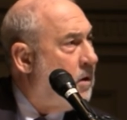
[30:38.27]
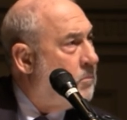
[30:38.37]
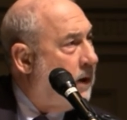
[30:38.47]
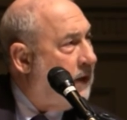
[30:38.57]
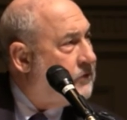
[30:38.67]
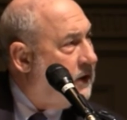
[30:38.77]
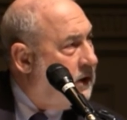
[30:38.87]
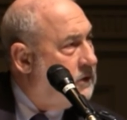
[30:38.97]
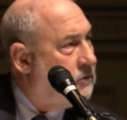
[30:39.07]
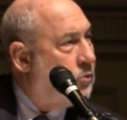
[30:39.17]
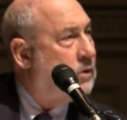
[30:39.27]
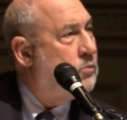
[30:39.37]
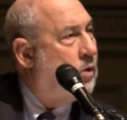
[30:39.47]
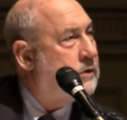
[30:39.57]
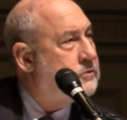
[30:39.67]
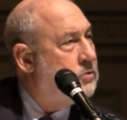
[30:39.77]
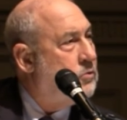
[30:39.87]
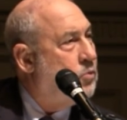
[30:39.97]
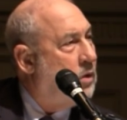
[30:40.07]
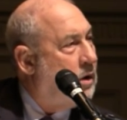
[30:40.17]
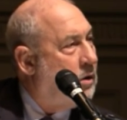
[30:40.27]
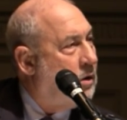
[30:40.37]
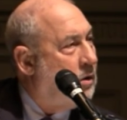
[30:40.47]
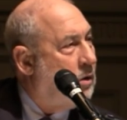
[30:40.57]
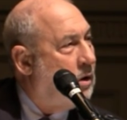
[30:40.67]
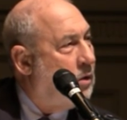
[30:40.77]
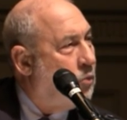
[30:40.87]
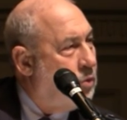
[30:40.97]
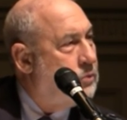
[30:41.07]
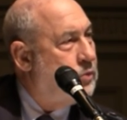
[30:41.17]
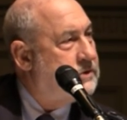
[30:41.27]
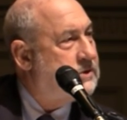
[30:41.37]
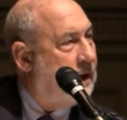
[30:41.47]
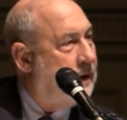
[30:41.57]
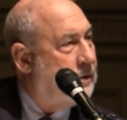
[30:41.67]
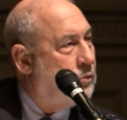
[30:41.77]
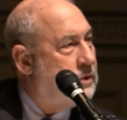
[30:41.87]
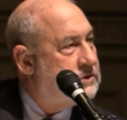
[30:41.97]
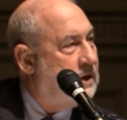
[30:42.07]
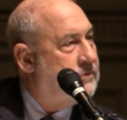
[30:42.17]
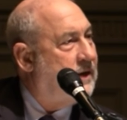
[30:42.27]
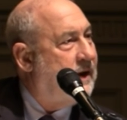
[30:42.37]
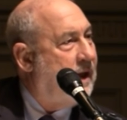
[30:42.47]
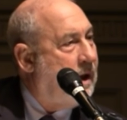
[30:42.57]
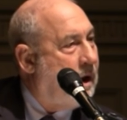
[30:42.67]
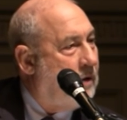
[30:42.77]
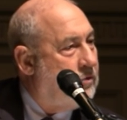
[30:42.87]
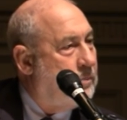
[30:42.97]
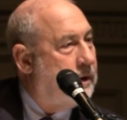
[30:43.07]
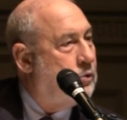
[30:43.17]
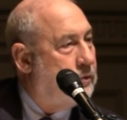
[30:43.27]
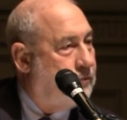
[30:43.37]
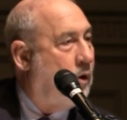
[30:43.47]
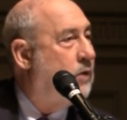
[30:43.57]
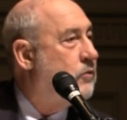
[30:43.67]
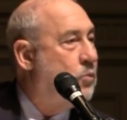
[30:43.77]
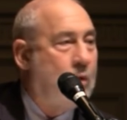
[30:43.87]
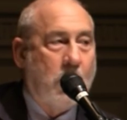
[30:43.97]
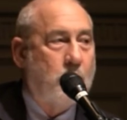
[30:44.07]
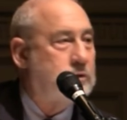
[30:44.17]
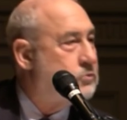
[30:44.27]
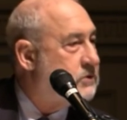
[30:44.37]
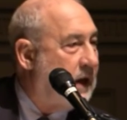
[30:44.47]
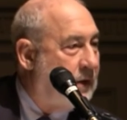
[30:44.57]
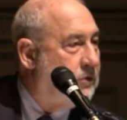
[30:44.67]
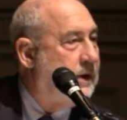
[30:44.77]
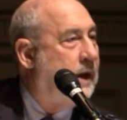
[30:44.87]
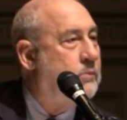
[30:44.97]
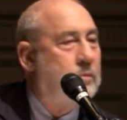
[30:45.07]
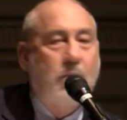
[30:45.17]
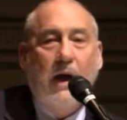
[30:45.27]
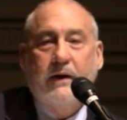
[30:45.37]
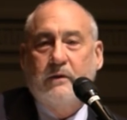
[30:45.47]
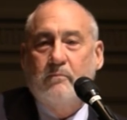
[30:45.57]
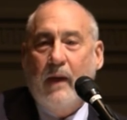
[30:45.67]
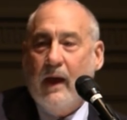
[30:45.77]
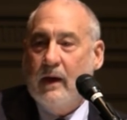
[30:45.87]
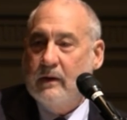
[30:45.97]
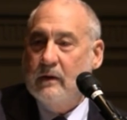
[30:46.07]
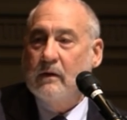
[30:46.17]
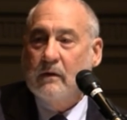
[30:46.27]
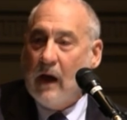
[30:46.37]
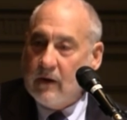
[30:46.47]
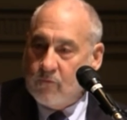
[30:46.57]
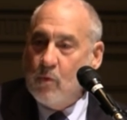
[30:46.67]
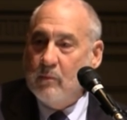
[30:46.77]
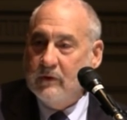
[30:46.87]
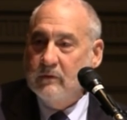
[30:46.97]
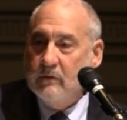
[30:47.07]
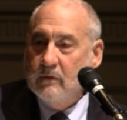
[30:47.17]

But at the end of World War II, what did we say? We said that everybody who had fought in the war, which was every able bodied man and a lot of women,